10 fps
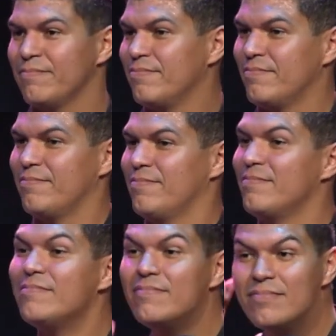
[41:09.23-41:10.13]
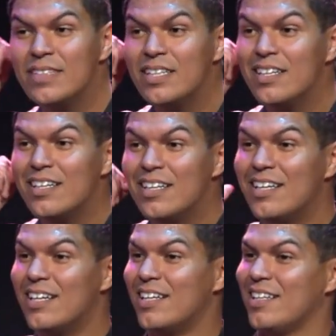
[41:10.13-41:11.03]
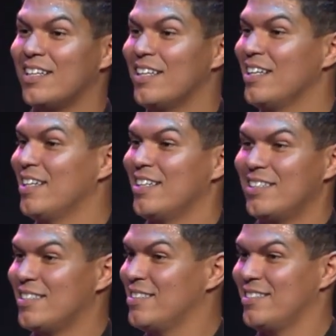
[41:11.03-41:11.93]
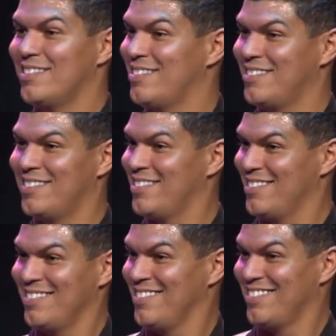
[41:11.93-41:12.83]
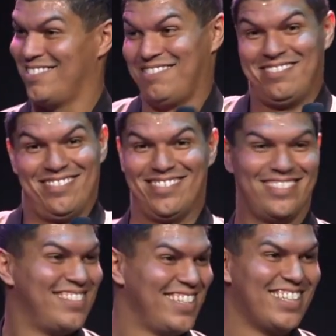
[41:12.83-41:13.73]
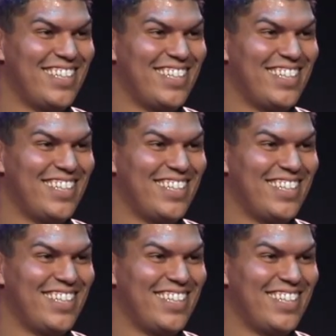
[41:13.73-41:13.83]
[no speech]